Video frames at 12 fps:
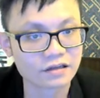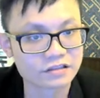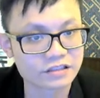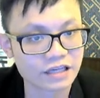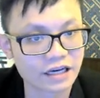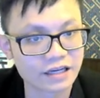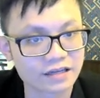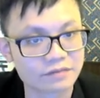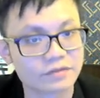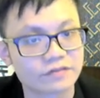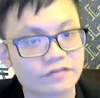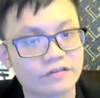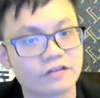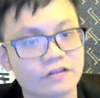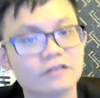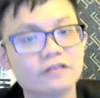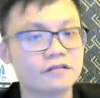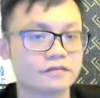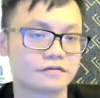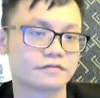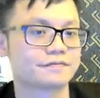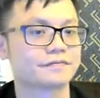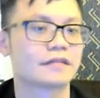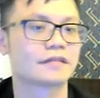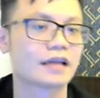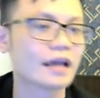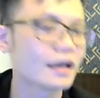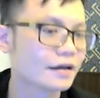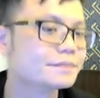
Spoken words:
shark egg before. Okay.